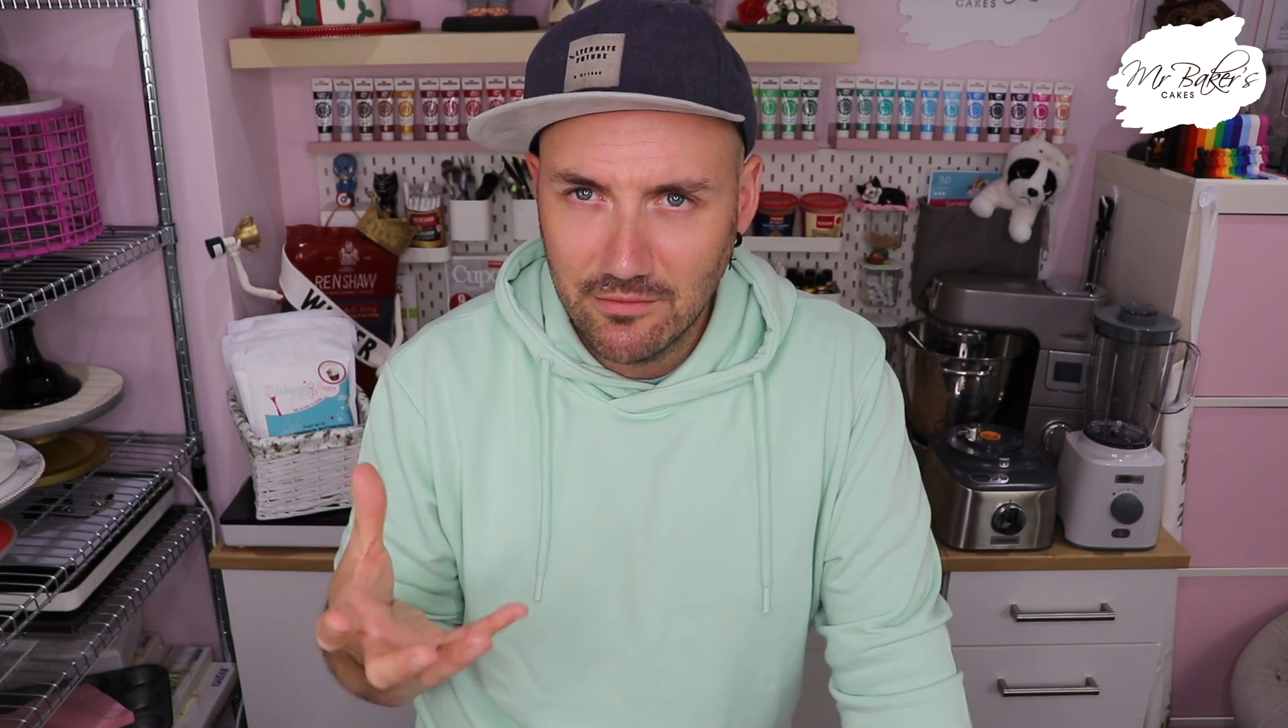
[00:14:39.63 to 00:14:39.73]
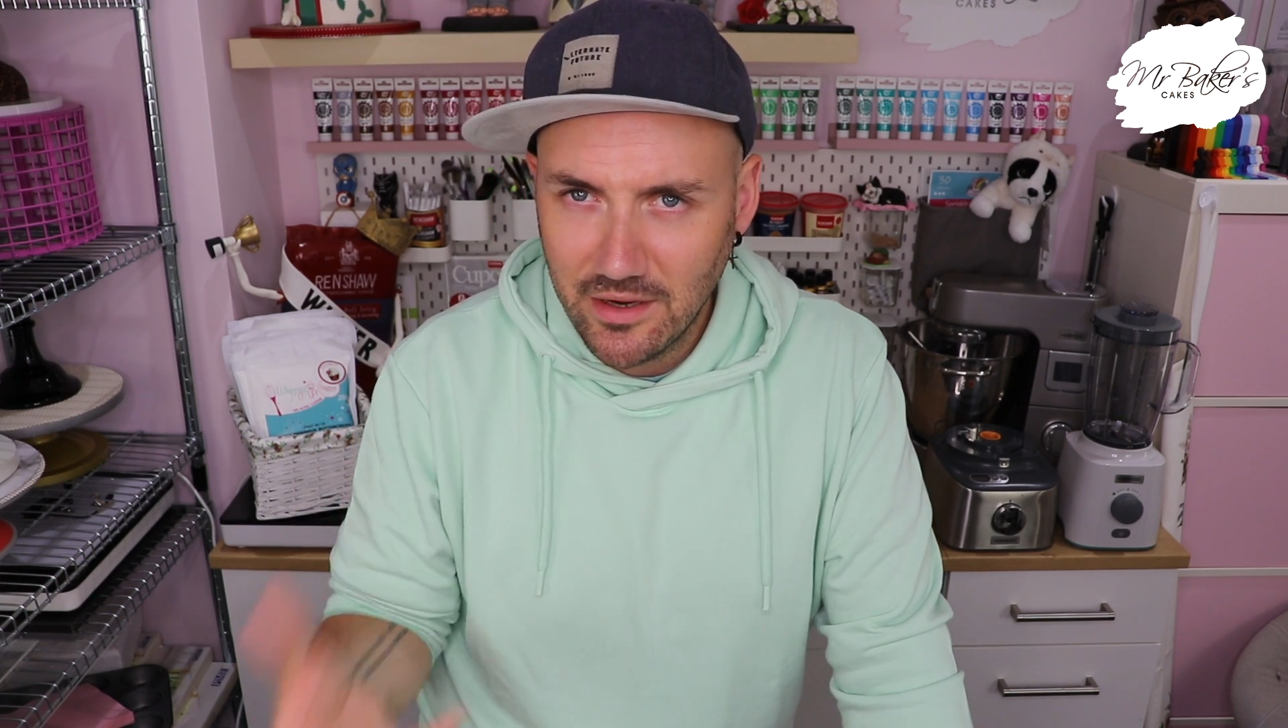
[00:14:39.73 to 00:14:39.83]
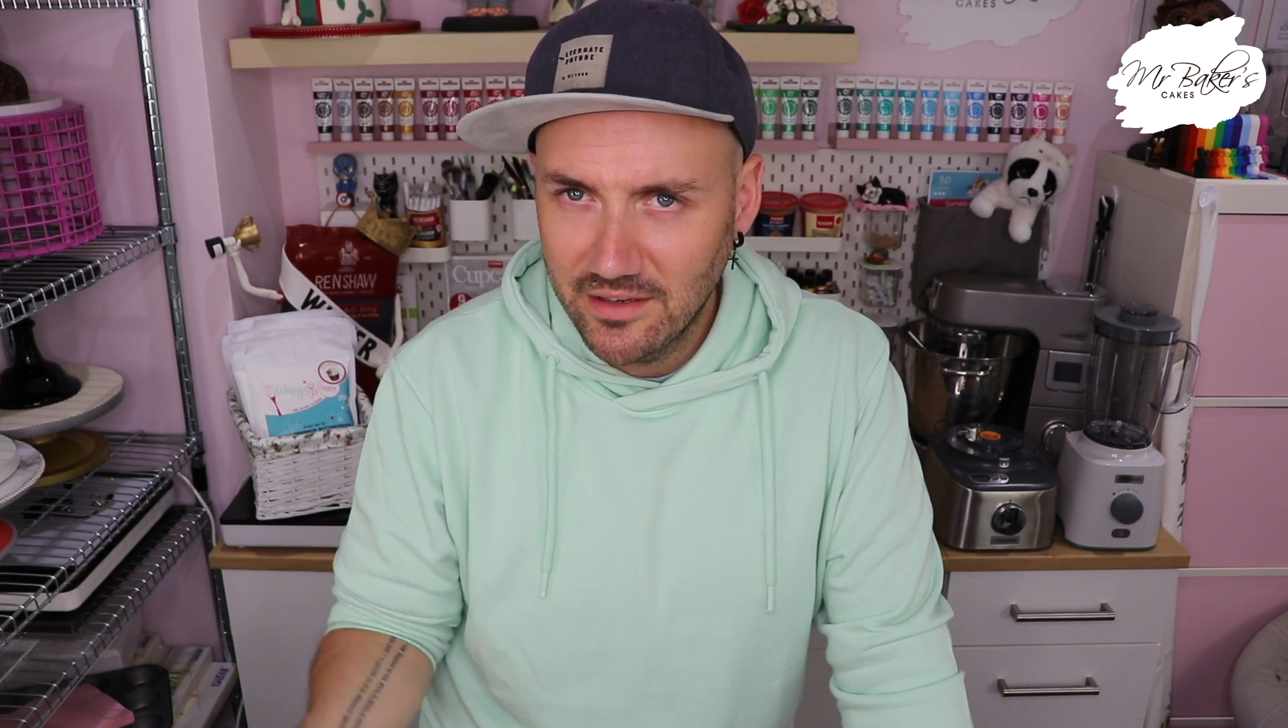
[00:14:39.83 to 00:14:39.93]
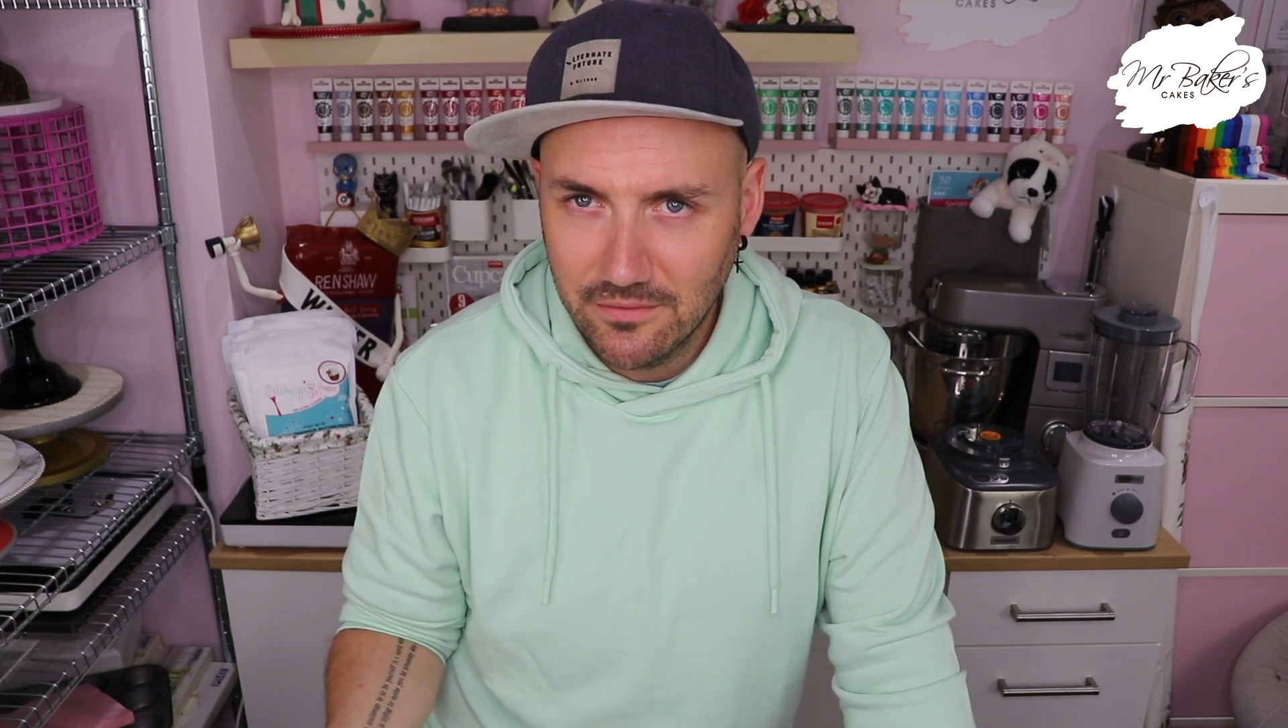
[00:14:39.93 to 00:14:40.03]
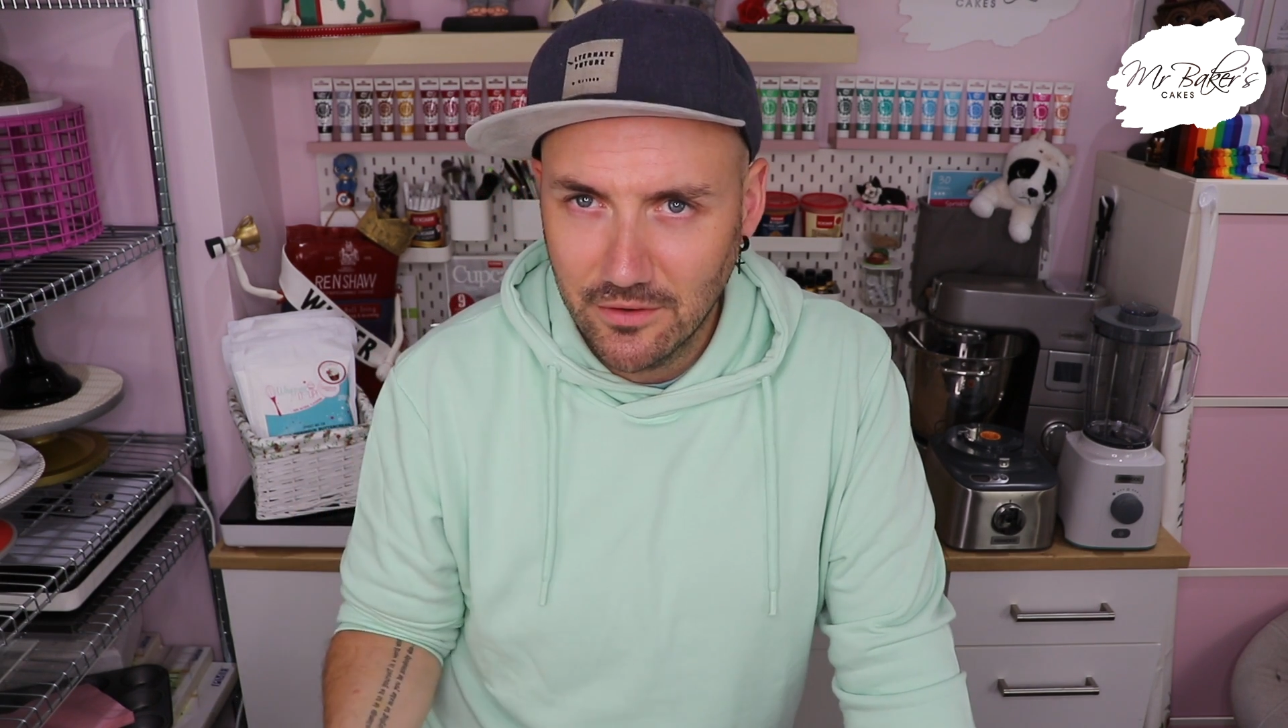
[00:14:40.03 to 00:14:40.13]

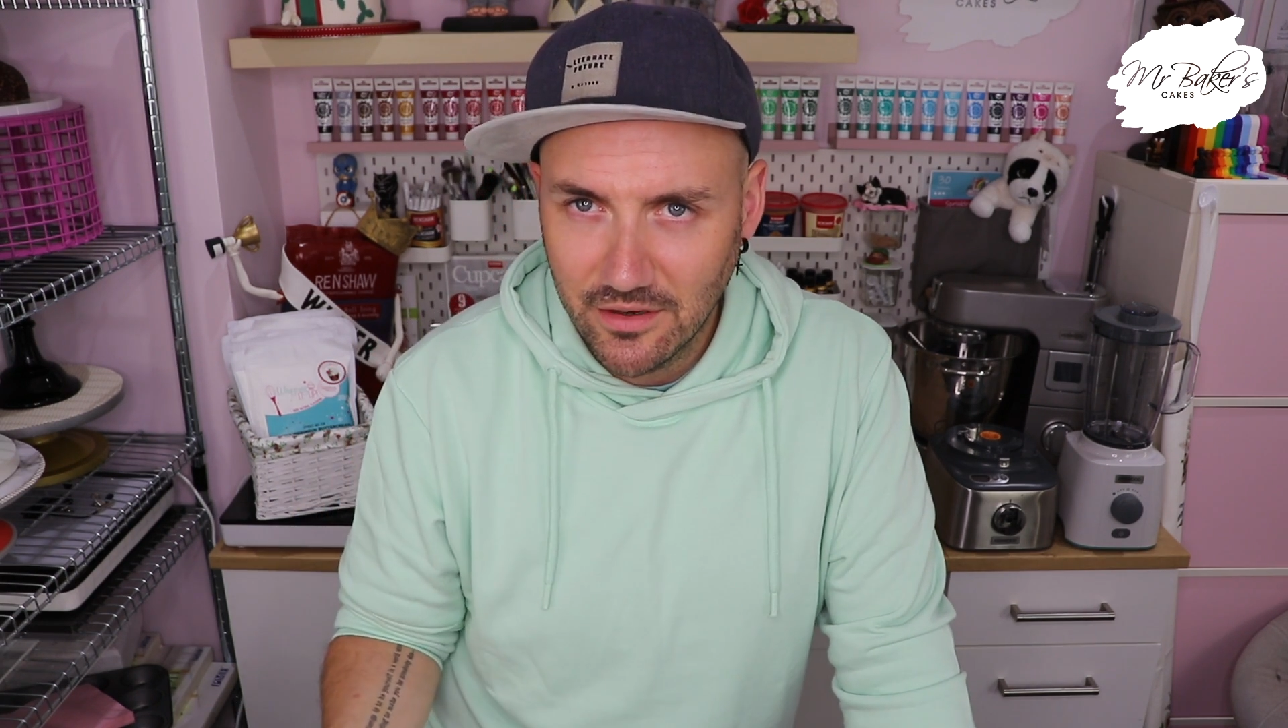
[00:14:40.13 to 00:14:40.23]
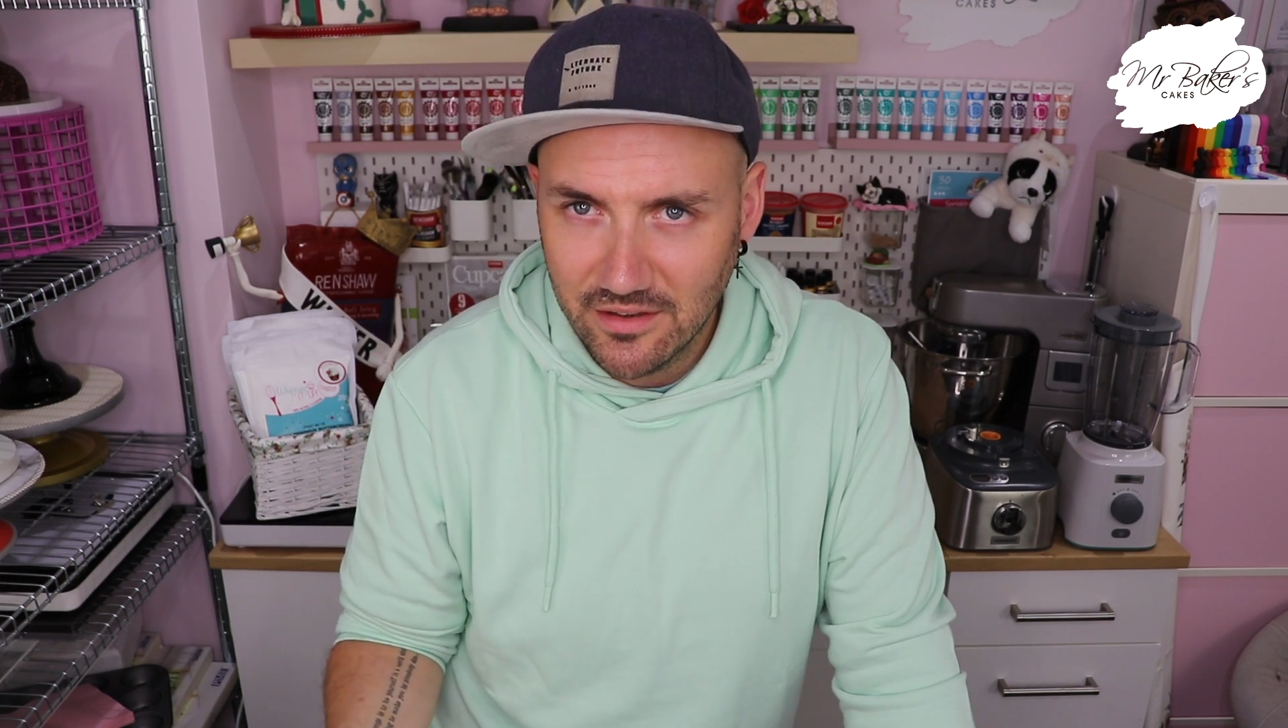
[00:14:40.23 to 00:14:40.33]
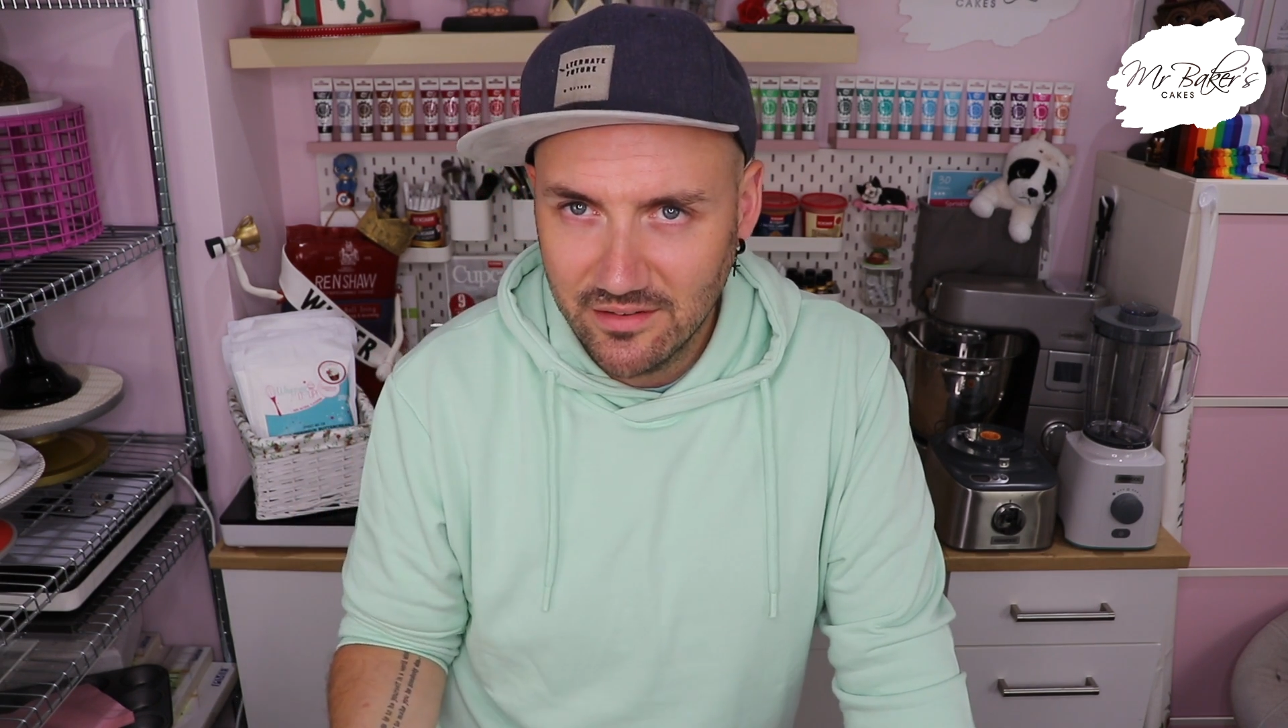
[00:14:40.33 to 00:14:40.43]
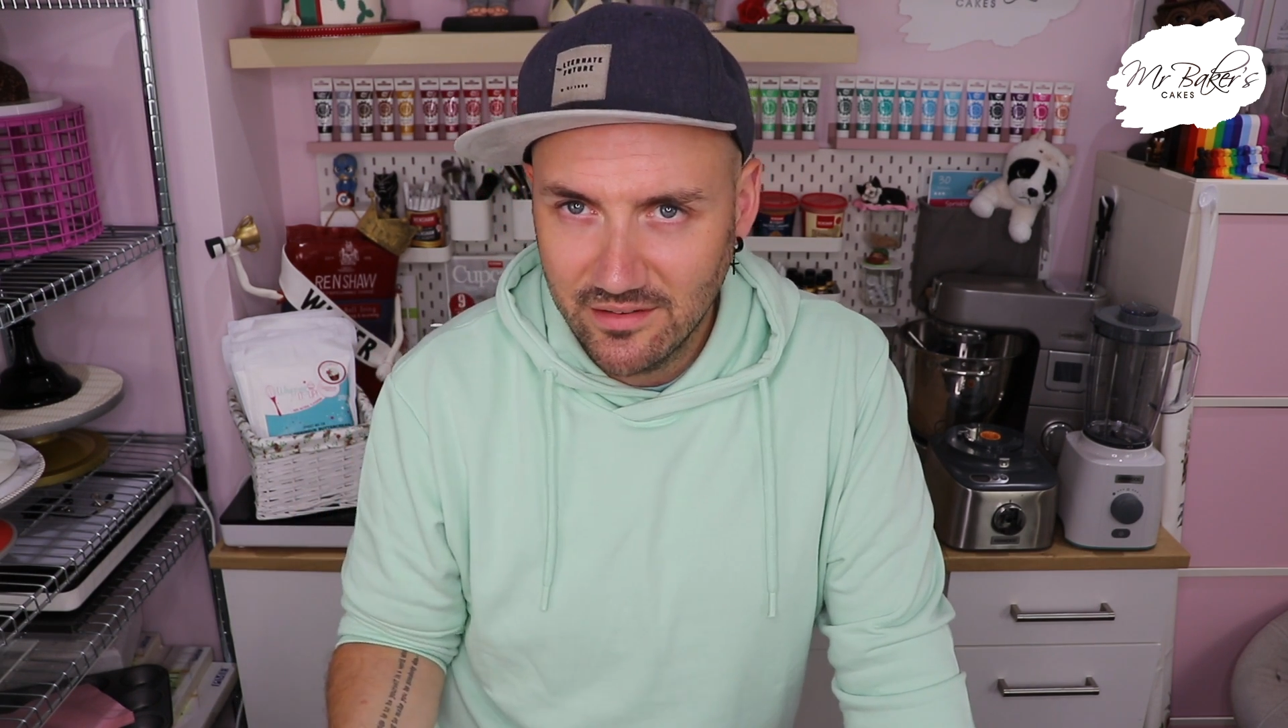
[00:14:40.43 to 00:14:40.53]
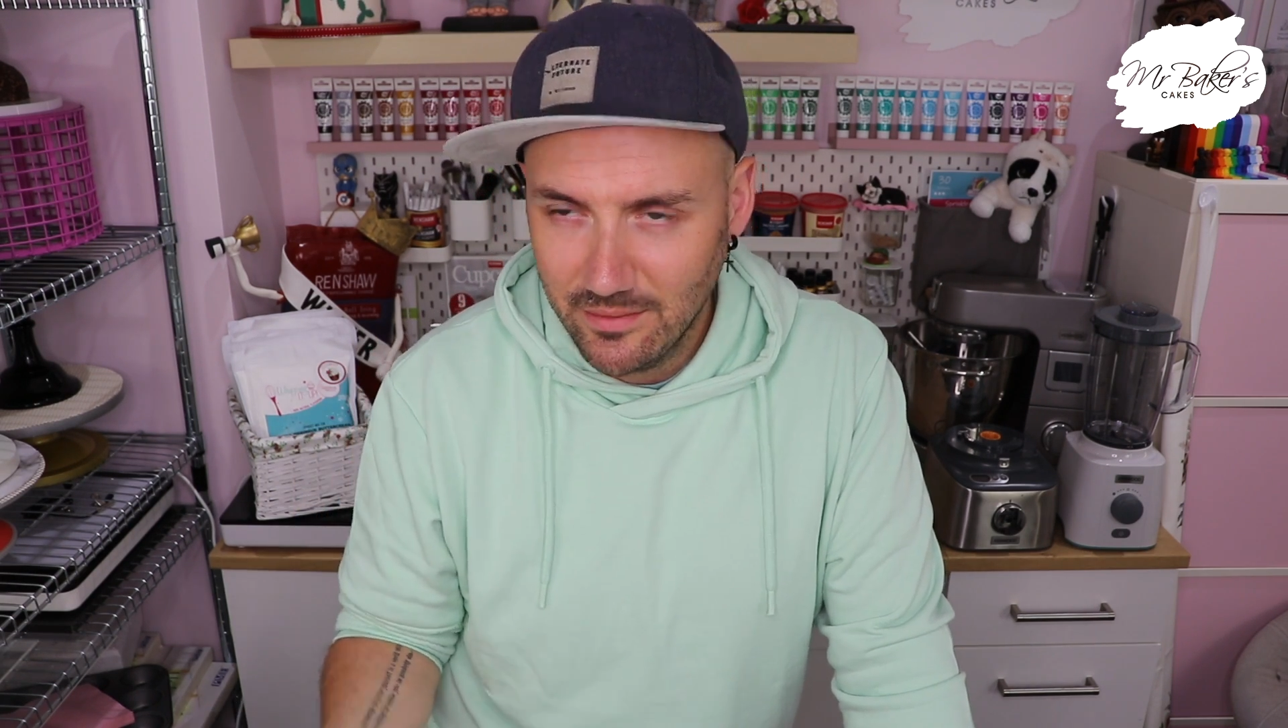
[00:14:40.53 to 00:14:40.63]
rainforests.